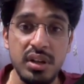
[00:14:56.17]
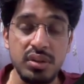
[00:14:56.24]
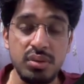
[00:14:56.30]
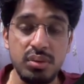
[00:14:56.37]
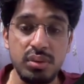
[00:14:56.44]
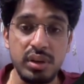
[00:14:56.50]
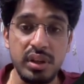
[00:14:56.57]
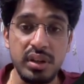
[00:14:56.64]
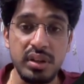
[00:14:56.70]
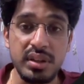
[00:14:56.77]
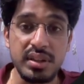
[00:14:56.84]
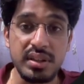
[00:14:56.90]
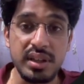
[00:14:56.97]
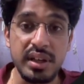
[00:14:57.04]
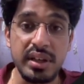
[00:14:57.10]
So here
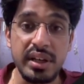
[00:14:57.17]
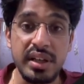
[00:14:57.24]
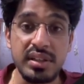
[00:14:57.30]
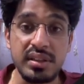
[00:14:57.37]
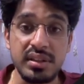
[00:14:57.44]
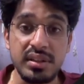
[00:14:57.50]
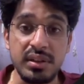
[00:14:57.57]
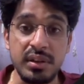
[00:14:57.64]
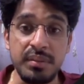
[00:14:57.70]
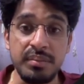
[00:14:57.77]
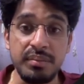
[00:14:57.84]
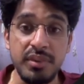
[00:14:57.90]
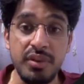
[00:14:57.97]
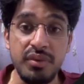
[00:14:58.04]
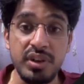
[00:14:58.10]
this contains,
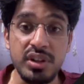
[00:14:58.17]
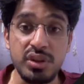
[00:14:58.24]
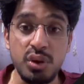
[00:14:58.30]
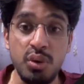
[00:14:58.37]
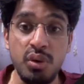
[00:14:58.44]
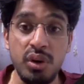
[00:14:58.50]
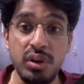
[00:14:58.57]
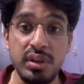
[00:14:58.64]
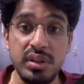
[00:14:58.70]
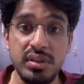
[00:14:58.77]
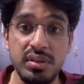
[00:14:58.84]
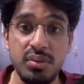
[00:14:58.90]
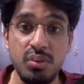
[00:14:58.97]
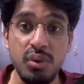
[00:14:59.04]
if you just hover on this,